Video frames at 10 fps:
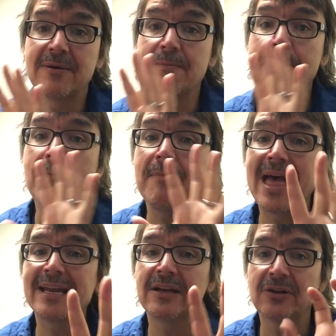
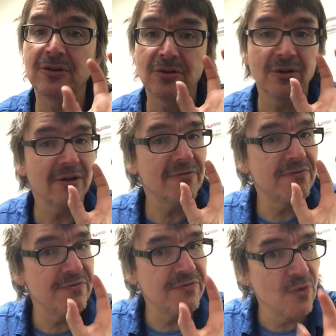medical
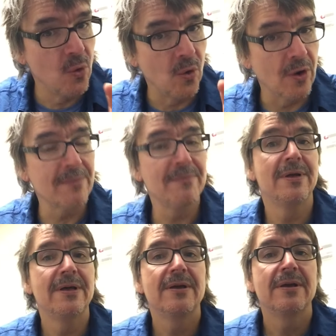form.
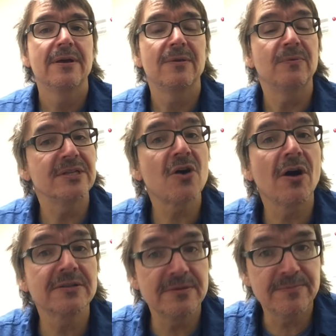We
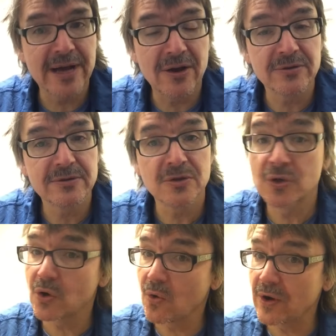talked about
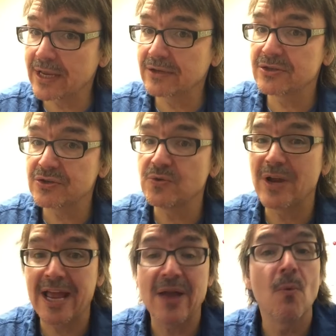going to
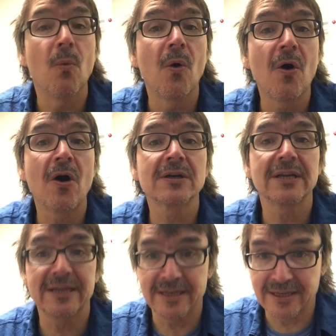a
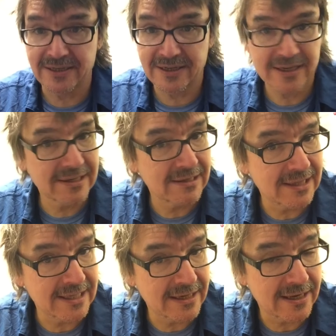walk-in
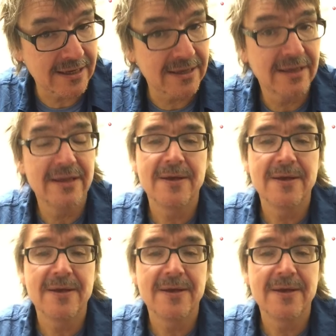clinic